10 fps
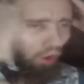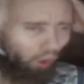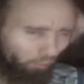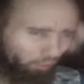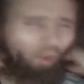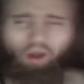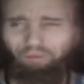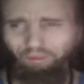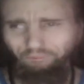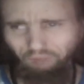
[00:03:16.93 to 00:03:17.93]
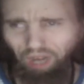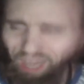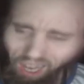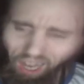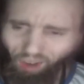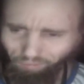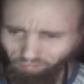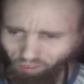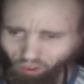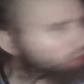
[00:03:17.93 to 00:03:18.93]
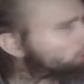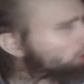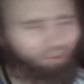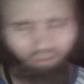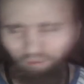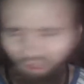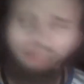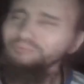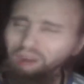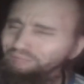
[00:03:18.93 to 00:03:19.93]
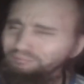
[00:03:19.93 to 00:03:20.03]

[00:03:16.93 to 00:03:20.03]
rolling up to my house causing me and my